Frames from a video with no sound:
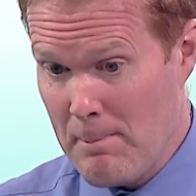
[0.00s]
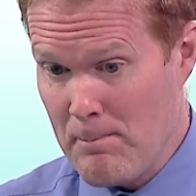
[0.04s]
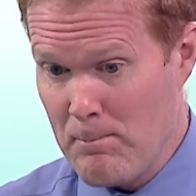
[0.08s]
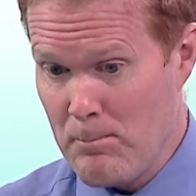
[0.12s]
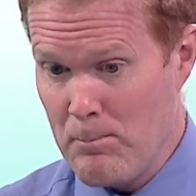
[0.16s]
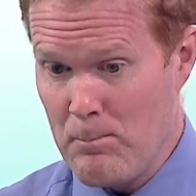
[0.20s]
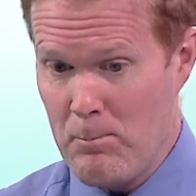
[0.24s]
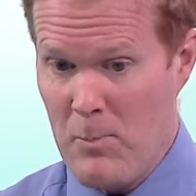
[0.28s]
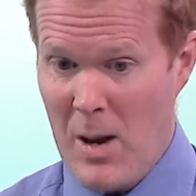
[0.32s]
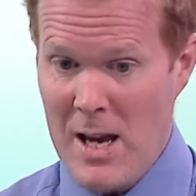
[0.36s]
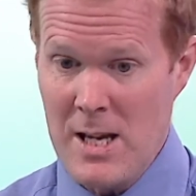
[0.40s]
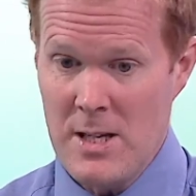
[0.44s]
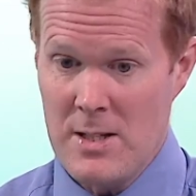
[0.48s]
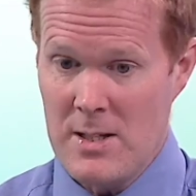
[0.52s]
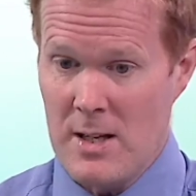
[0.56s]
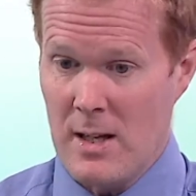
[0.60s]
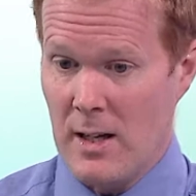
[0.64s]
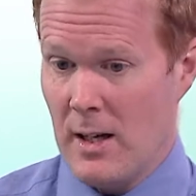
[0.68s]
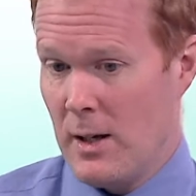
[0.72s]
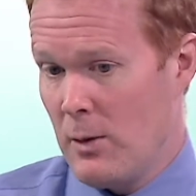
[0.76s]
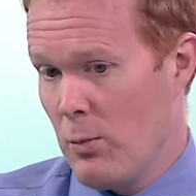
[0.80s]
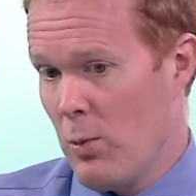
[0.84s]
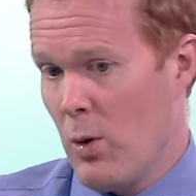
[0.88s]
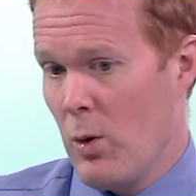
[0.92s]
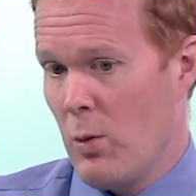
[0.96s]

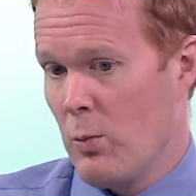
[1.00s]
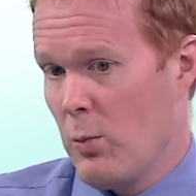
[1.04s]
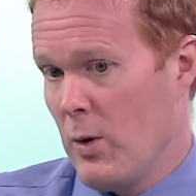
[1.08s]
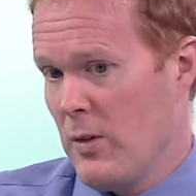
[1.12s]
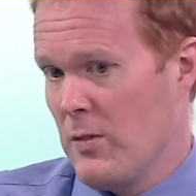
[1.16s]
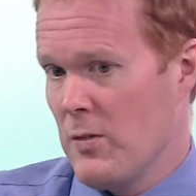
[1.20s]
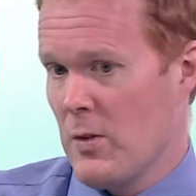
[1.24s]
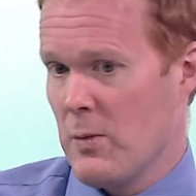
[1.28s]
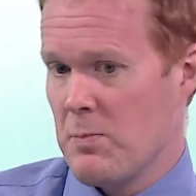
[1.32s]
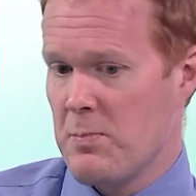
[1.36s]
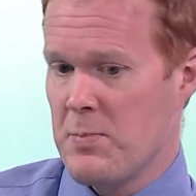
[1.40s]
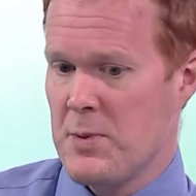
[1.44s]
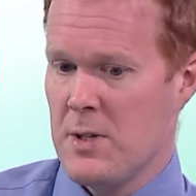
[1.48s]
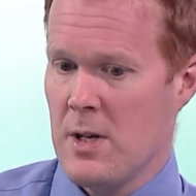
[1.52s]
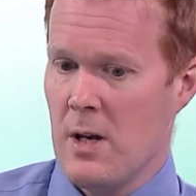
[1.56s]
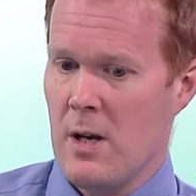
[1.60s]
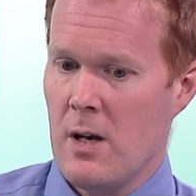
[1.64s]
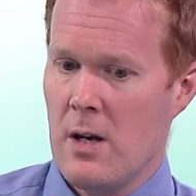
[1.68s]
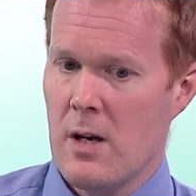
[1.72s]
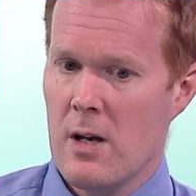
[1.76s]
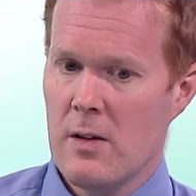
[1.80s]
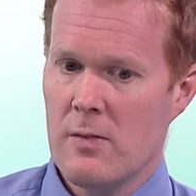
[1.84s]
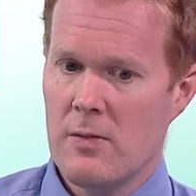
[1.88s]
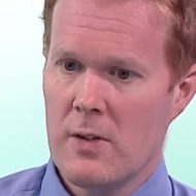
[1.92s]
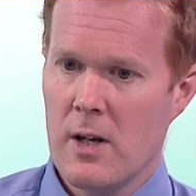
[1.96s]
basically what we've
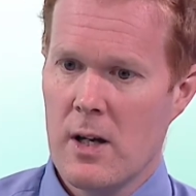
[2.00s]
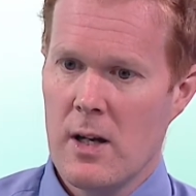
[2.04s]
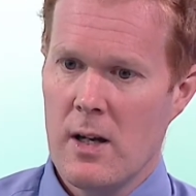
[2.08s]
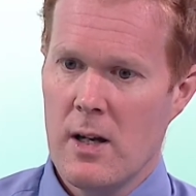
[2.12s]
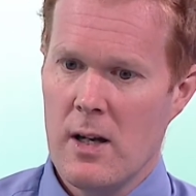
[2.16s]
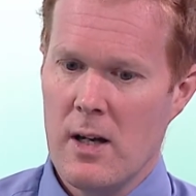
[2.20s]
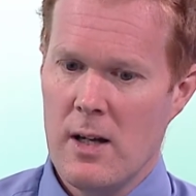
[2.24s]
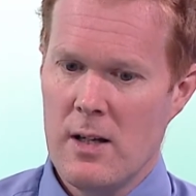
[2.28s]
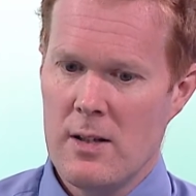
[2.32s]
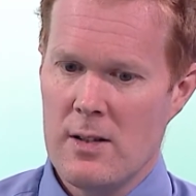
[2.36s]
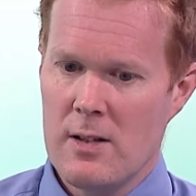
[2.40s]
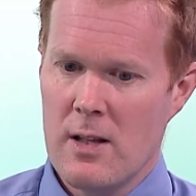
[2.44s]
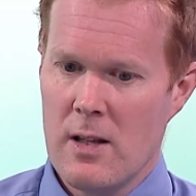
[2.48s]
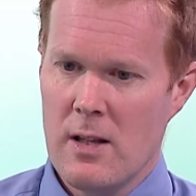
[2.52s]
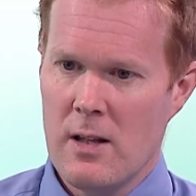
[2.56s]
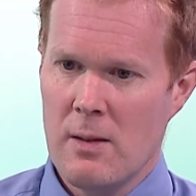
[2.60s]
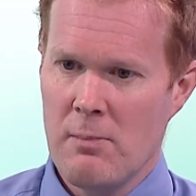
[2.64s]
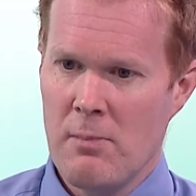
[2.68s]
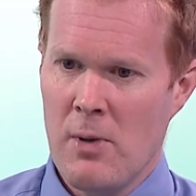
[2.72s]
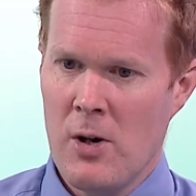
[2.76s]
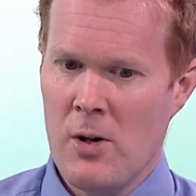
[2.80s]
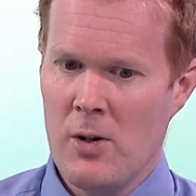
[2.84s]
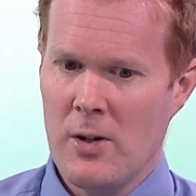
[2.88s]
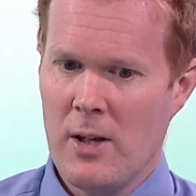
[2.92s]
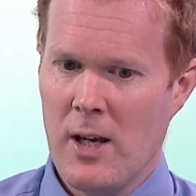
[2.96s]
observed is that the
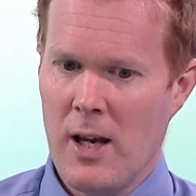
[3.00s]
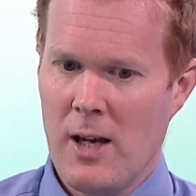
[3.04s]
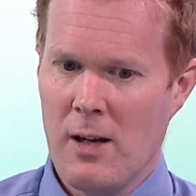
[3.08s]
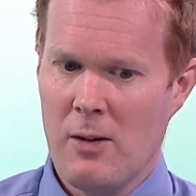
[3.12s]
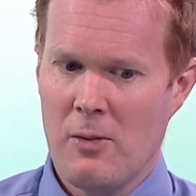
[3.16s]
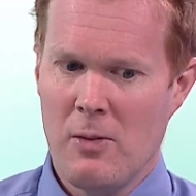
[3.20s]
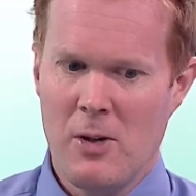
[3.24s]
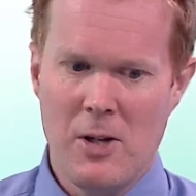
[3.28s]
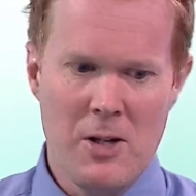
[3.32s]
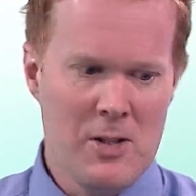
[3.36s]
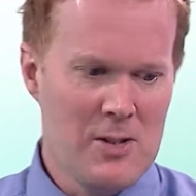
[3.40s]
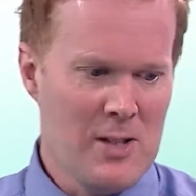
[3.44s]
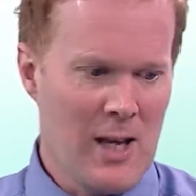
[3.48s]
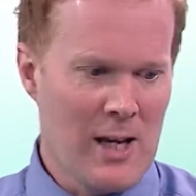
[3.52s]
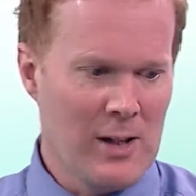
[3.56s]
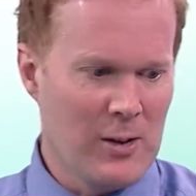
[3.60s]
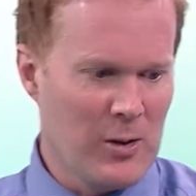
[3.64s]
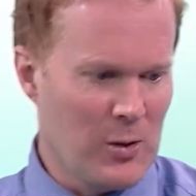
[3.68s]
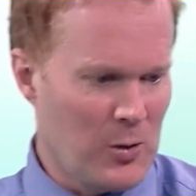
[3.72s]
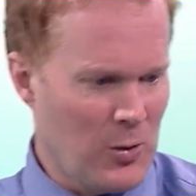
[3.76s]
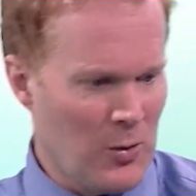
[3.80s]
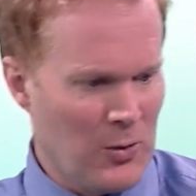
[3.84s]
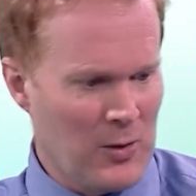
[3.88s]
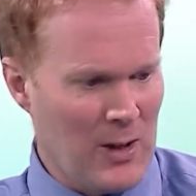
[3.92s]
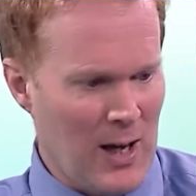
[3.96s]
market is
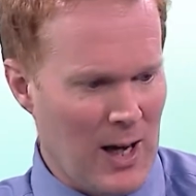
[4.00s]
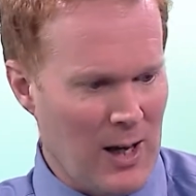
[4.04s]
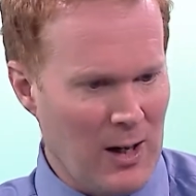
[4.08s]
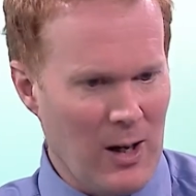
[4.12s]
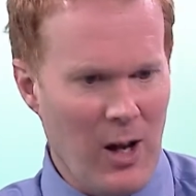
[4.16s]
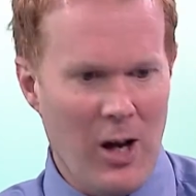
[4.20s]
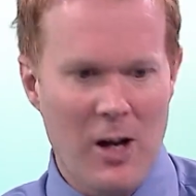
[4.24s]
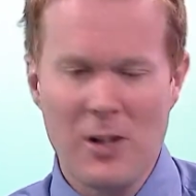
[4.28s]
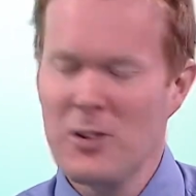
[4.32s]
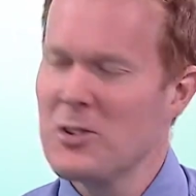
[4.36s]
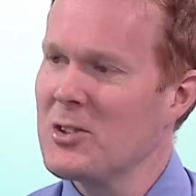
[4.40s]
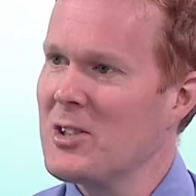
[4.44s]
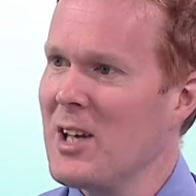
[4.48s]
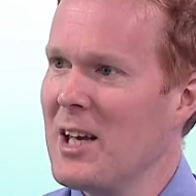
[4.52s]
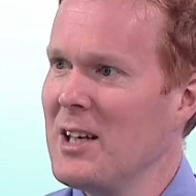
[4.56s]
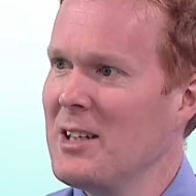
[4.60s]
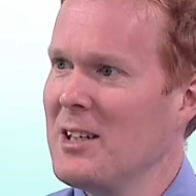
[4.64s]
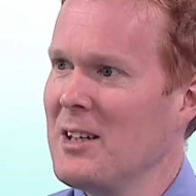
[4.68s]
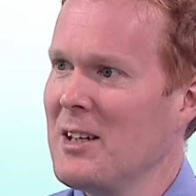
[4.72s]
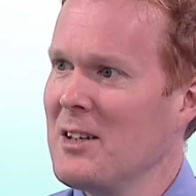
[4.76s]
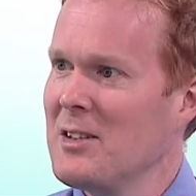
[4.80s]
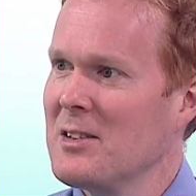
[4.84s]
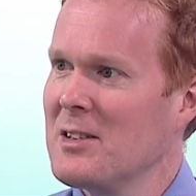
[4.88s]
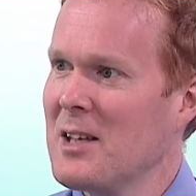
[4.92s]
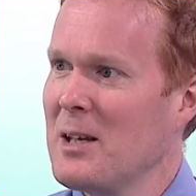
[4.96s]
anchored on that last 10
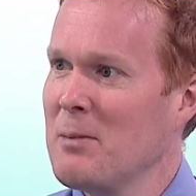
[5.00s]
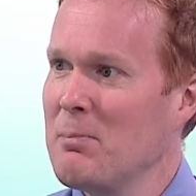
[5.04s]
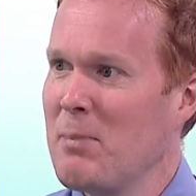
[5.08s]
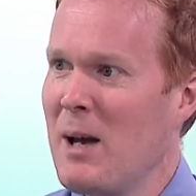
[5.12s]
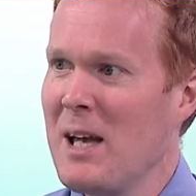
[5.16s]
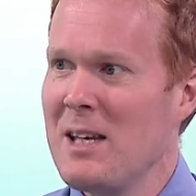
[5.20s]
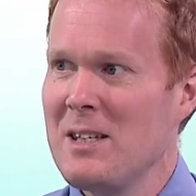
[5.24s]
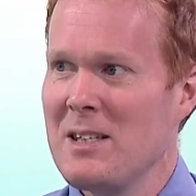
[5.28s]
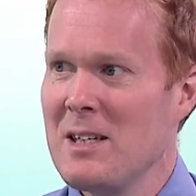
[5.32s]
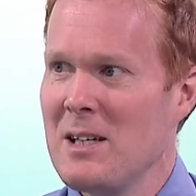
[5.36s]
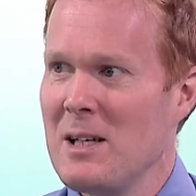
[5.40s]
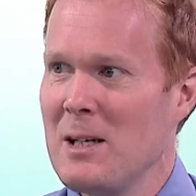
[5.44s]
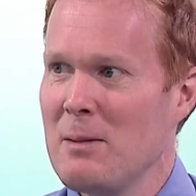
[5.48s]
years. They basically